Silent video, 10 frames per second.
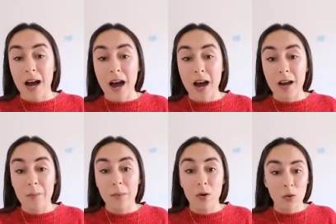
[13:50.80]

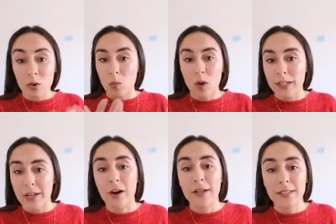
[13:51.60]
um, or why
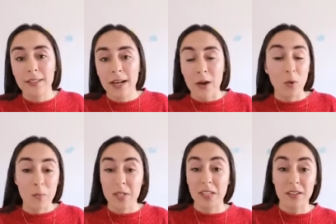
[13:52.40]
not? And
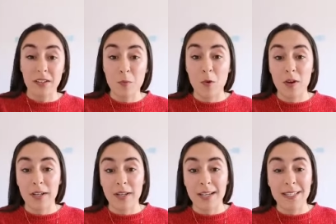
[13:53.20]
what particular
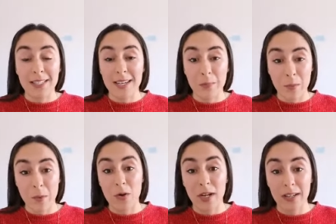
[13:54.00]
sport is it
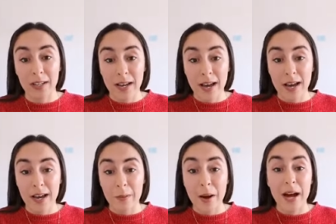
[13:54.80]
promoting,
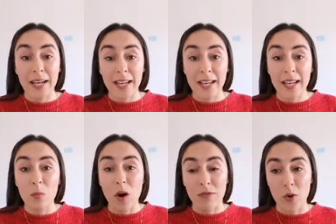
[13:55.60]
um, and in
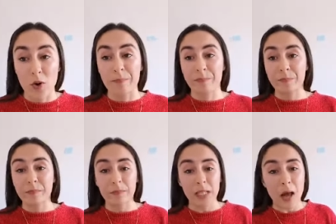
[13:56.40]
what form?
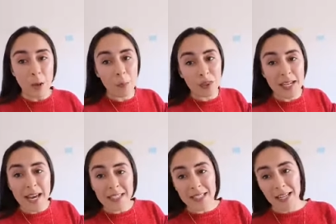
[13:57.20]
But the
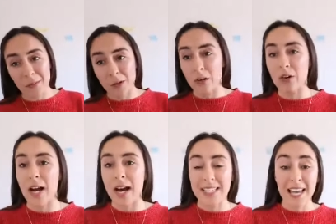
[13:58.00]
next thing that I'm going to look
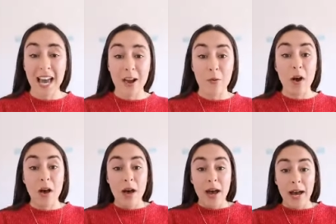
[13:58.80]
at is how
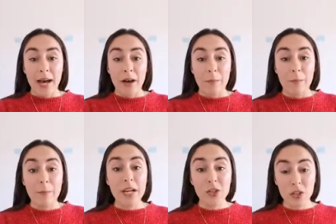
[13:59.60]
um,
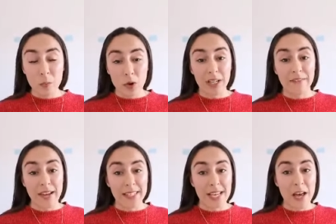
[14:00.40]
major sporting
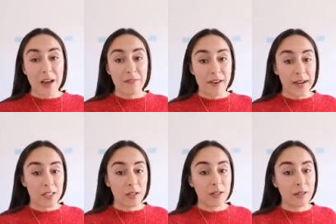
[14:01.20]
events affect